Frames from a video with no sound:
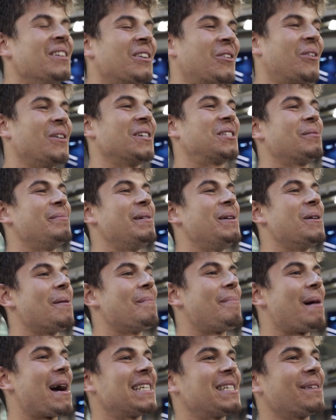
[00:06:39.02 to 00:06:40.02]
Chris will be doing
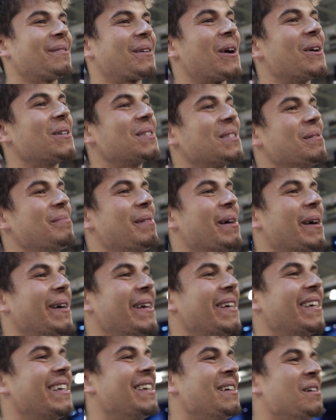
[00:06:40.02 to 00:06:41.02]
bicep curls in the
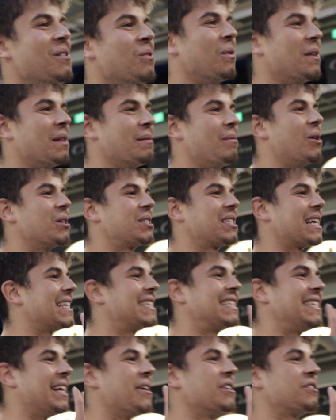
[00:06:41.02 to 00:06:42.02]
mirror with the most like
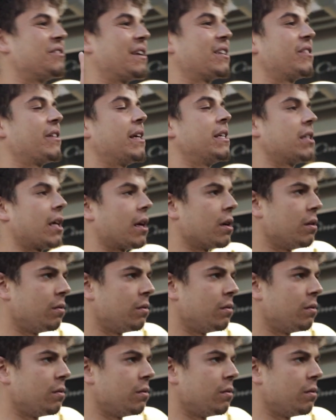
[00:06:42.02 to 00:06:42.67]
serious face. Like,